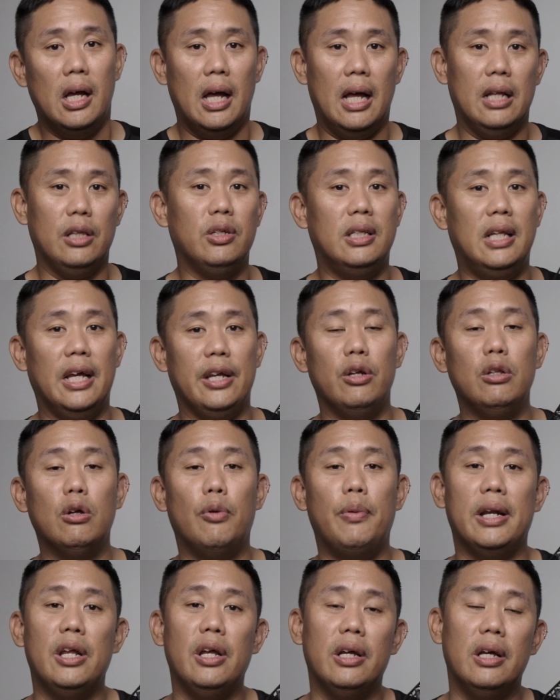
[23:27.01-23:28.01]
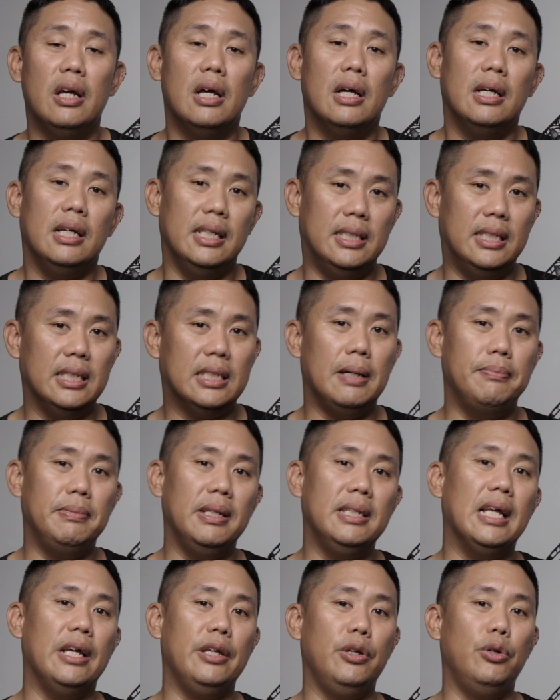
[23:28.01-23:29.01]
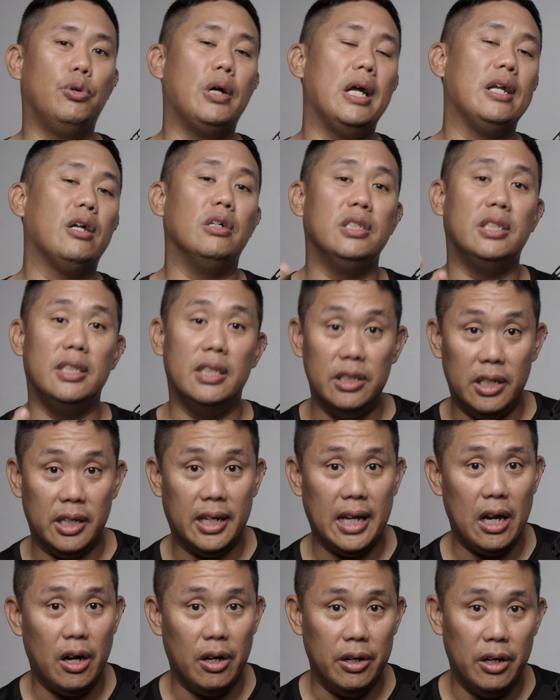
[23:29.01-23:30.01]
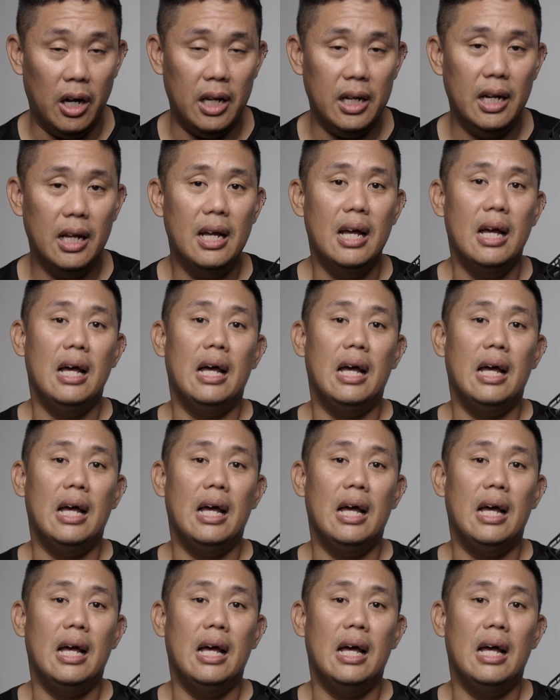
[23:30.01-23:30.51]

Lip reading: and to let you know whether is it something that you can consider to get or not.